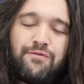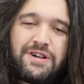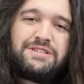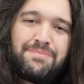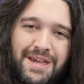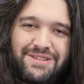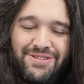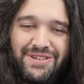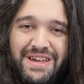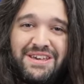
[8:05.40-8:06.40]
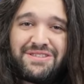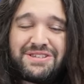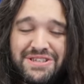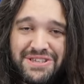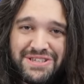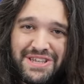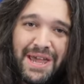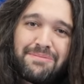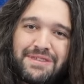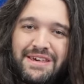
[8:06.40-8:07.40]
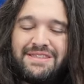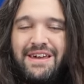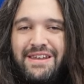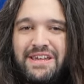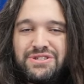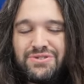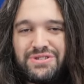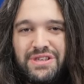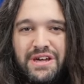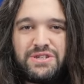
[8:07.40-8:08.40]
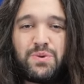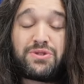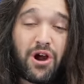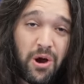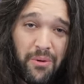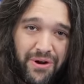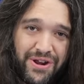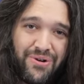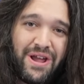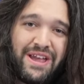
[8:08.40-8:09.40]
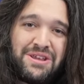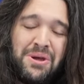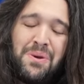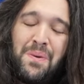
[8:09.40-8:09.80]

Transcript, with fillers: Fundamentally, this is the same thing that Asus does with Armory Crate,